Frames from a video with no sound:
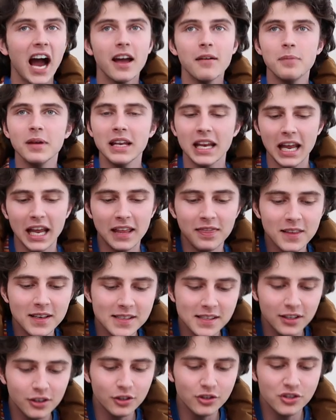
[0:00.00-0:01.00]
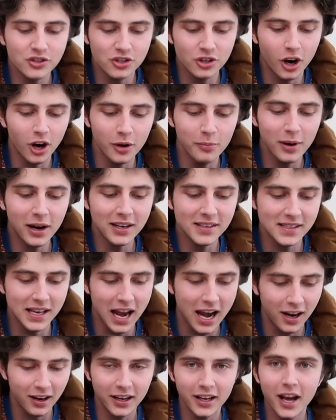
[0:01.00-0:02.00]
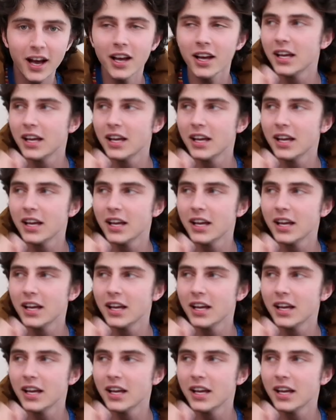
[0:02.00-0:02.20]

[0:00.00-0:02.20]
I've been in this little Starbucks area.